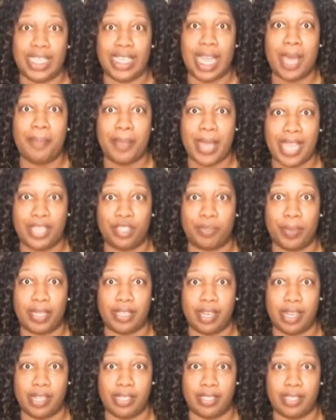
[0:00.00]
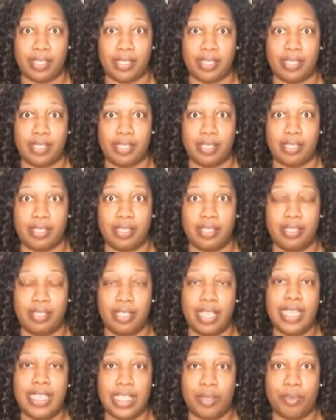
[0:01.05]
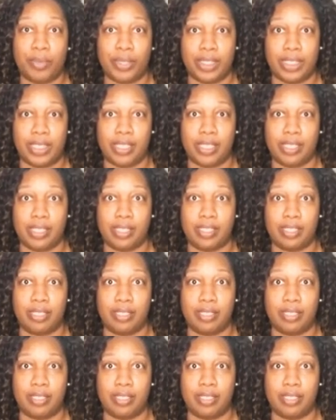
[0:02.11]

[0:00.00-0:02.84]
I batch my content and then release it.